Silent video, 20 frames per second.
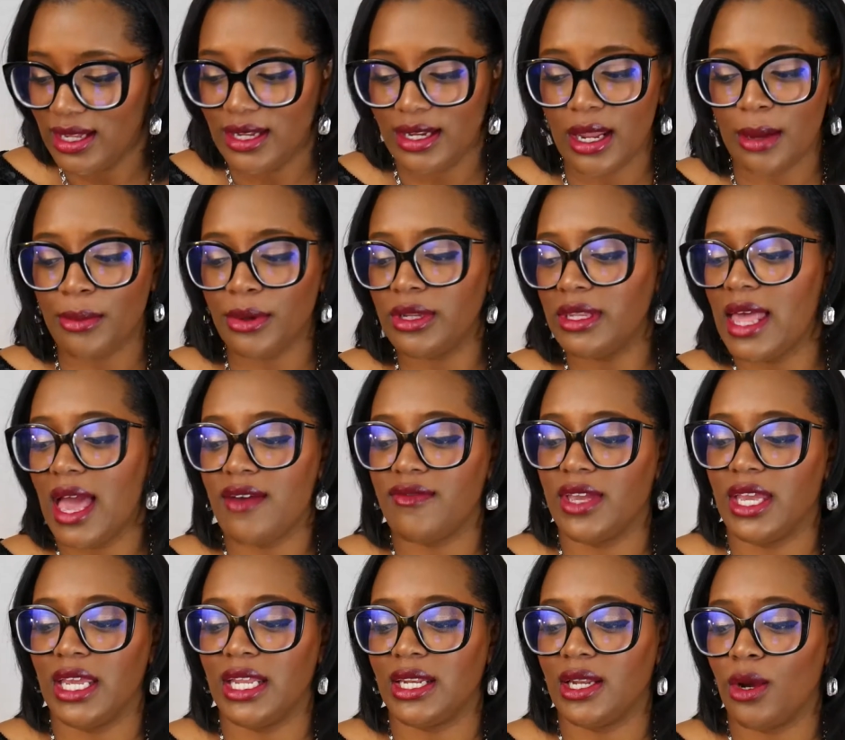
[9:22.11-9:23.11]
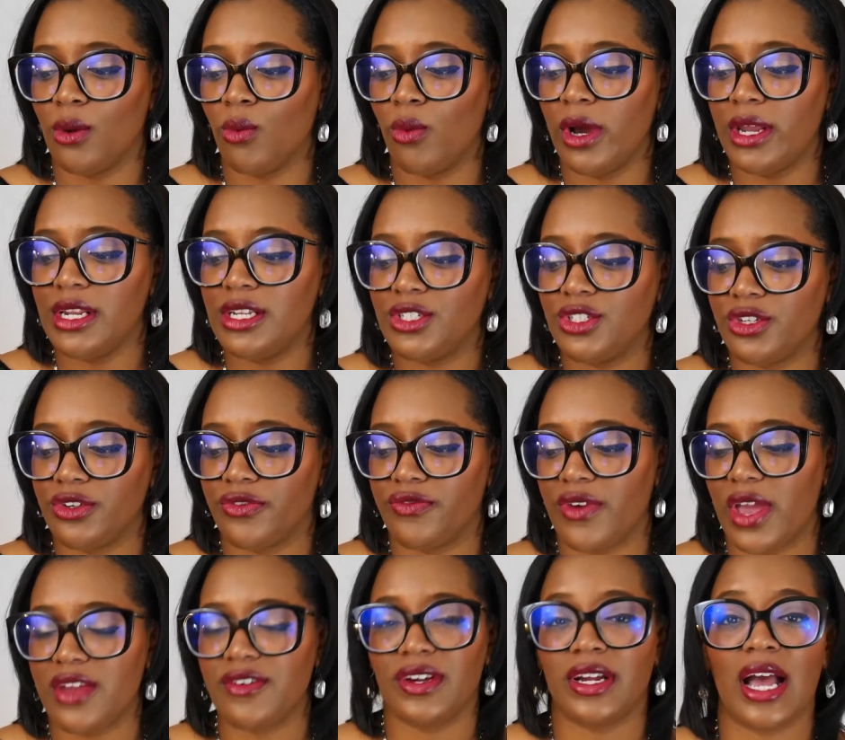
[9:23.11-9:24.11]
Number 11. What is your
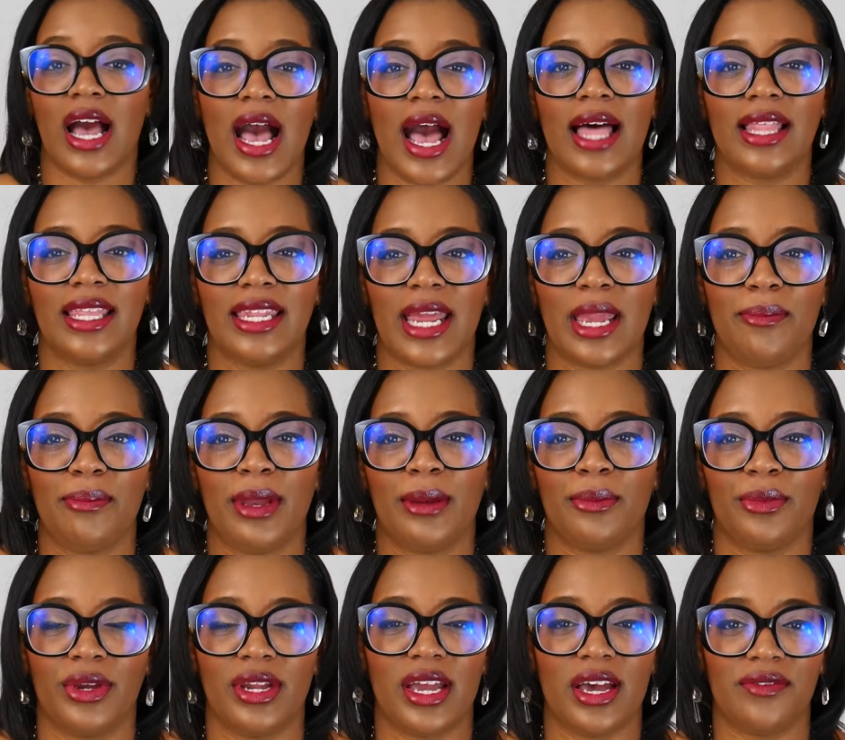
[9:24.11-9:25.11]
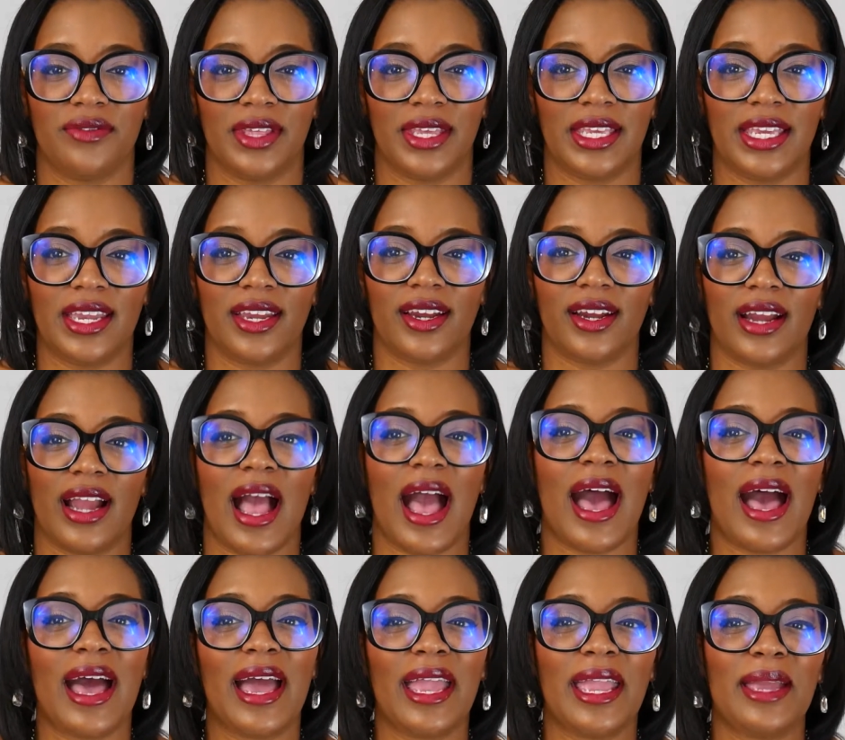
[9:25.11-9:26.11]
favorite holiday memory of the year?
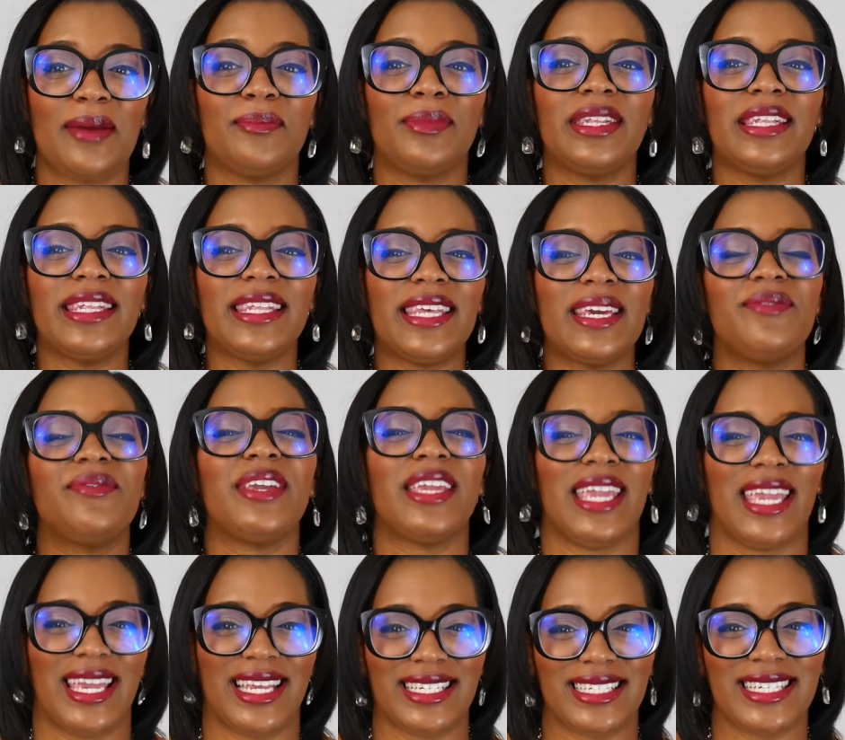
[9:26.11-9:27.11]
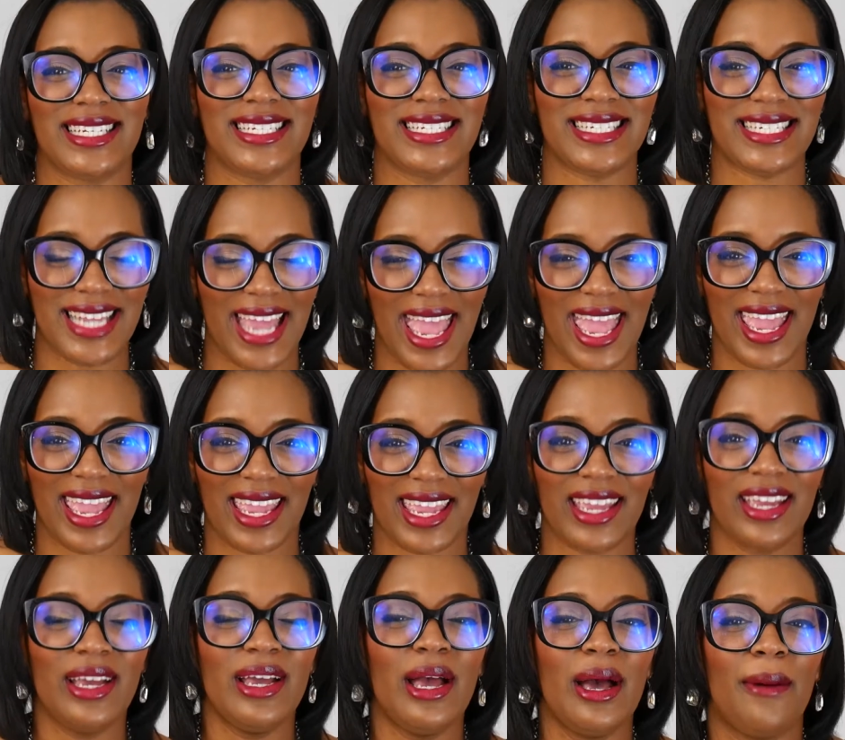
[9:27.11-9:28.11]
I am living it today.